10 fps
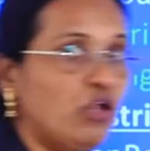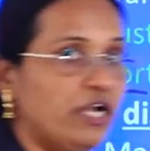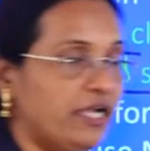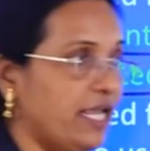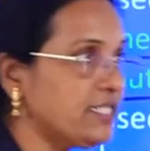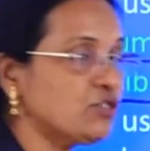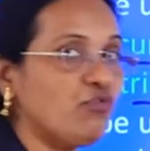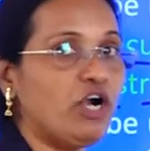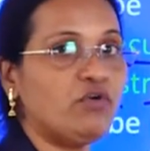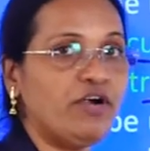index
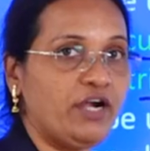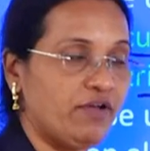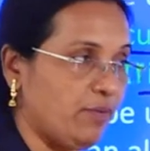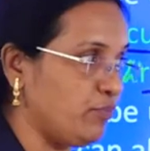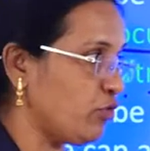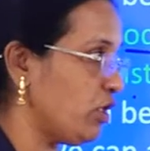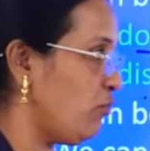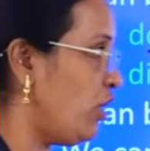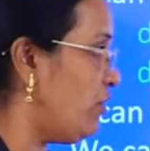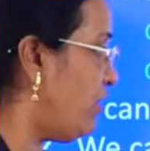World Wide Web, through the
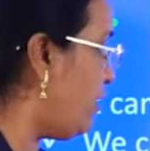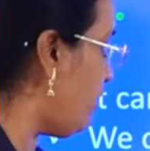World Wide